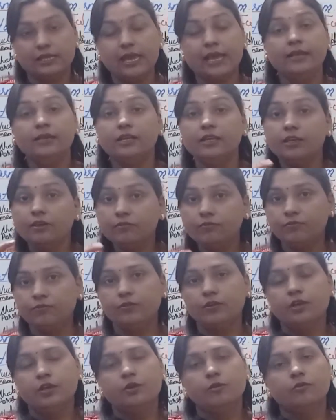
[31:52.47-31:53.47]
and if
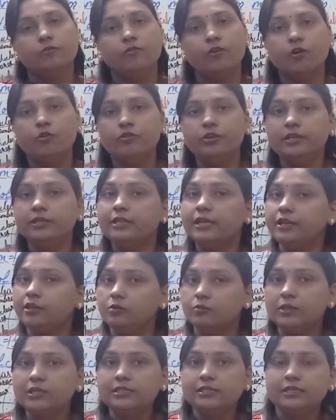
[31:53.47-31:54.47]
found in
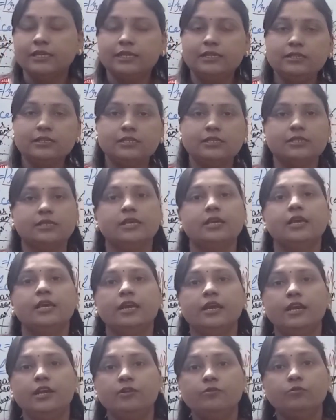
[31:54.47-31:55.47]
animal cells
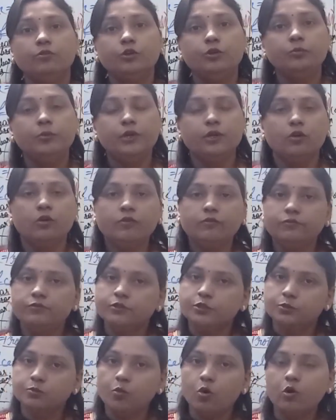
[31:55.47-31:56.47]
it would be of
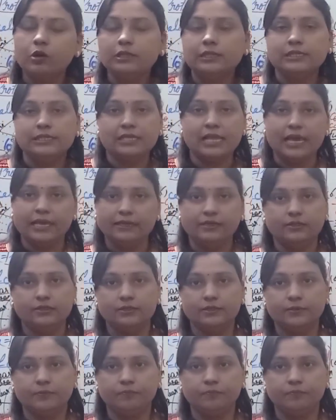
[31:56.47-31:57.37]
small size.